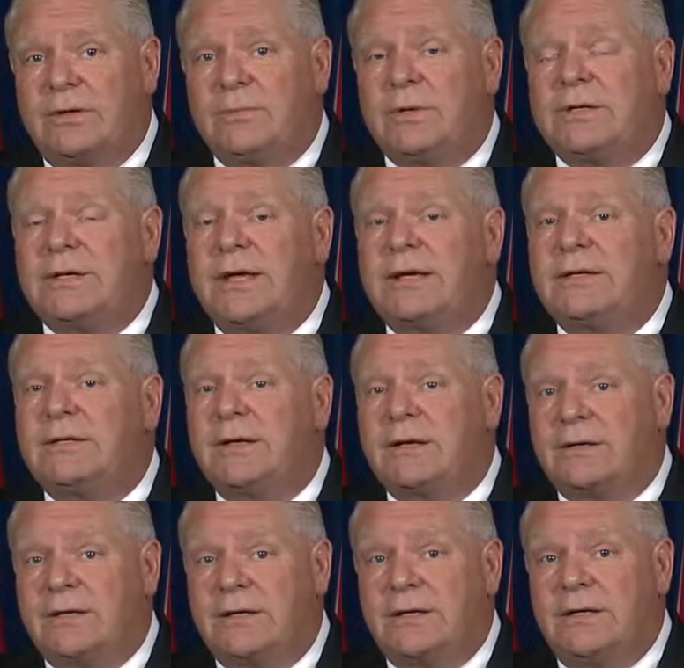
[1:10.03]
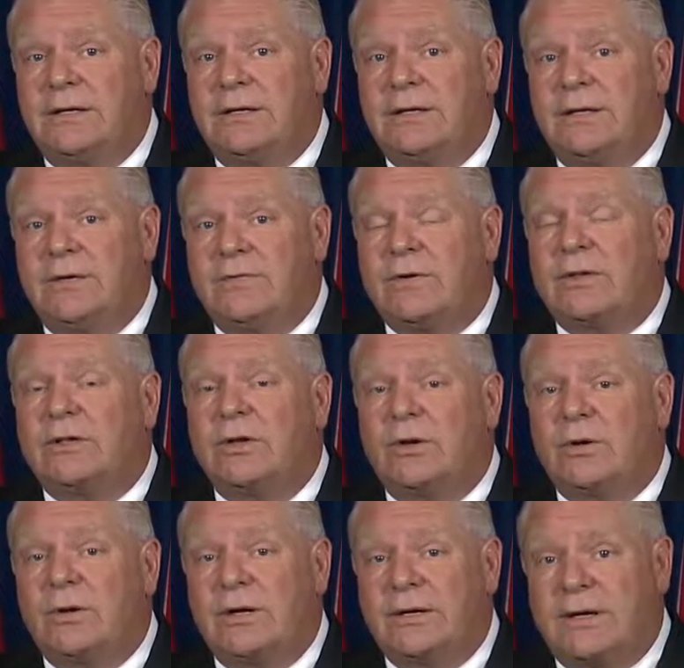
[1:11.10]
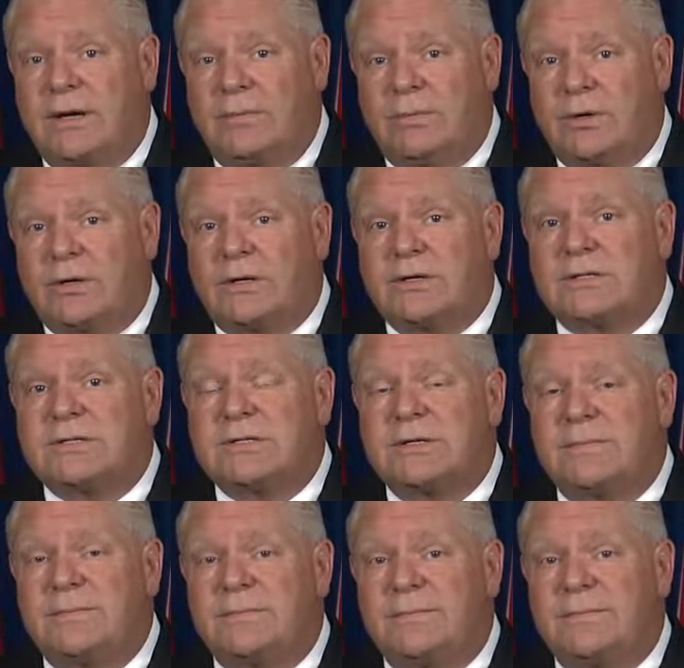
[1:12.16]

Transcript: particularly for the lower income workers.